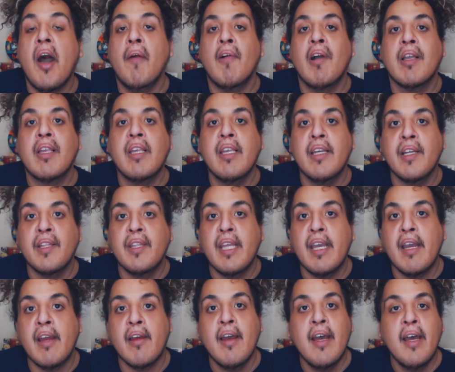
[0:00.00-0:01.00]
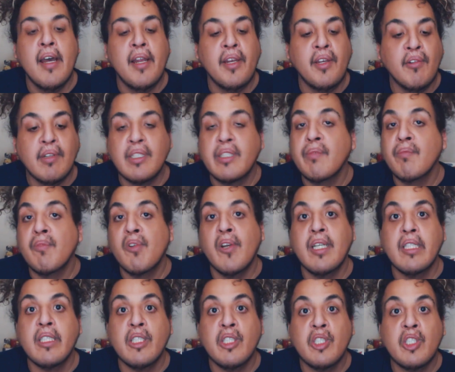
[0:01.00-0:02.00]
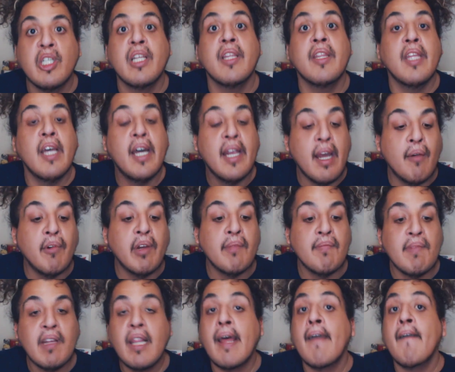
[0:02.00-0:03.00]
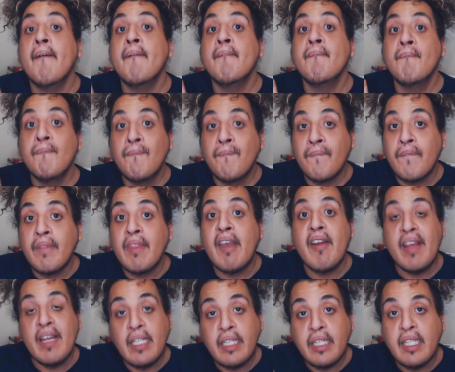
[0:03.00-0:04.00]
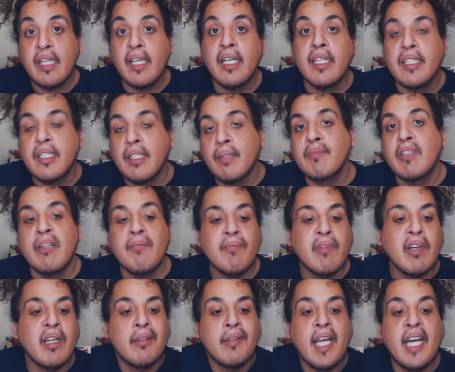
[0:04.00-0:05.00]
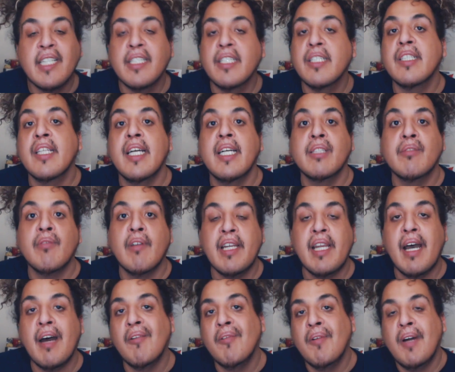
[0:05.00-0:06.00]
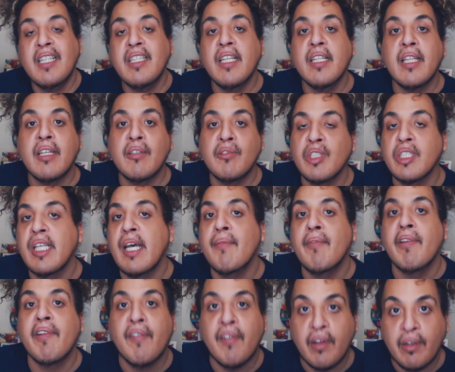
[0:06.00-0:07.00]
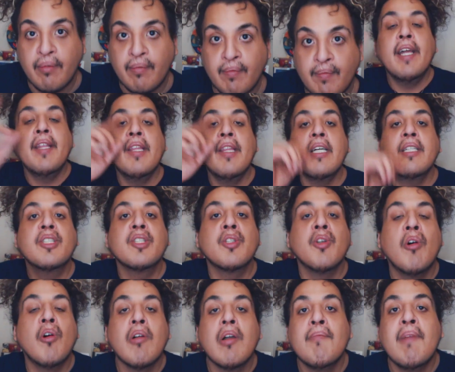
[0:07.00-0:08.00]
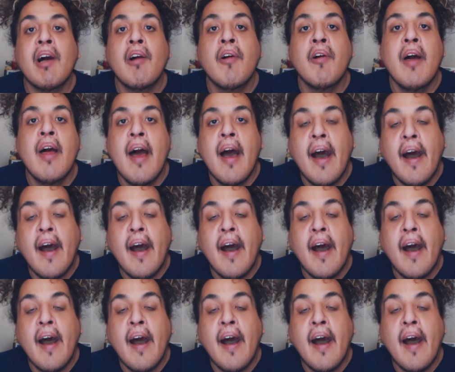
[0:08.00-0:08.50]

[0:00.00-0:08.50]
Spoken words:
Kawaki in there doing some crazy shit, then I would have been like, they're hinting at something, but as it stands right now, I think they're just having fun. Then let's talk about